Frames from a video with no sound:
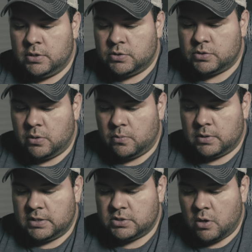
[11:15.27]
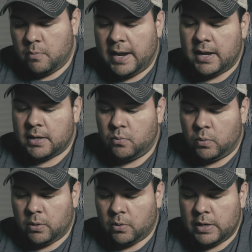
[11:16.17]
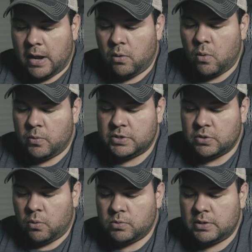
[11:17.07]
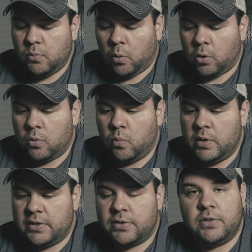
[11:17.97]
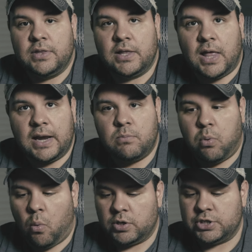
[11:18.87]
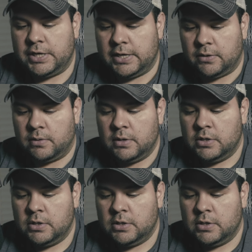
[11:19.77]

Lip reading: So let's go back. We're now going to only work with the light portion here.